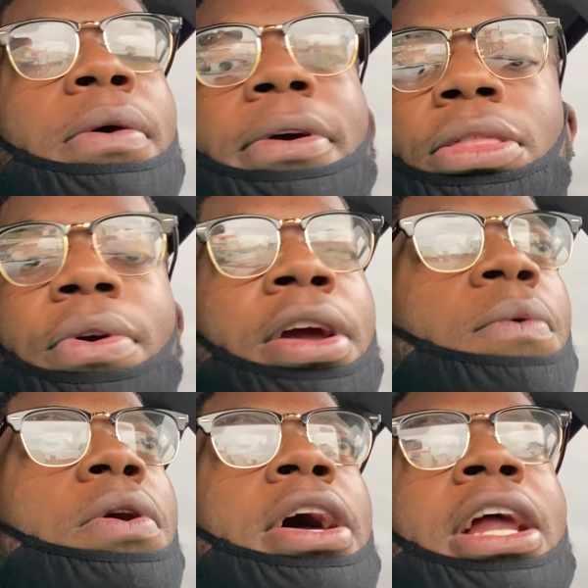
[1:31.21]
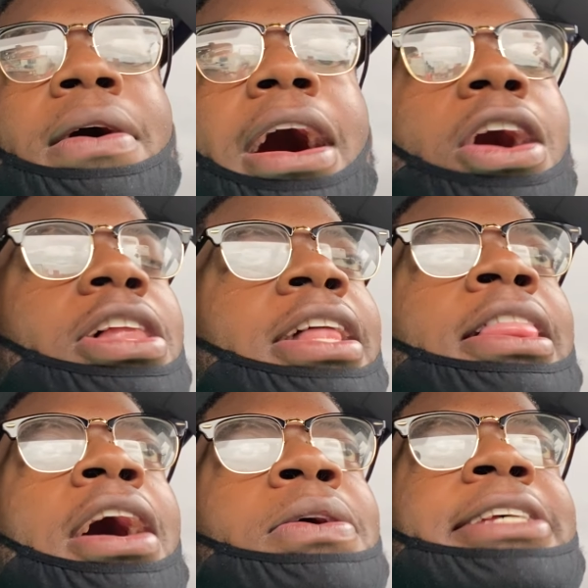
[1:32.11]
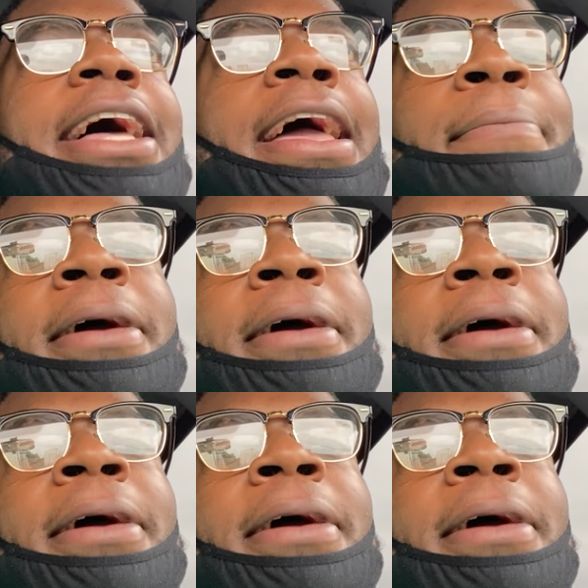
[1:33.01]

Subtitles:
We were 3-1. All I thought was, like, hey,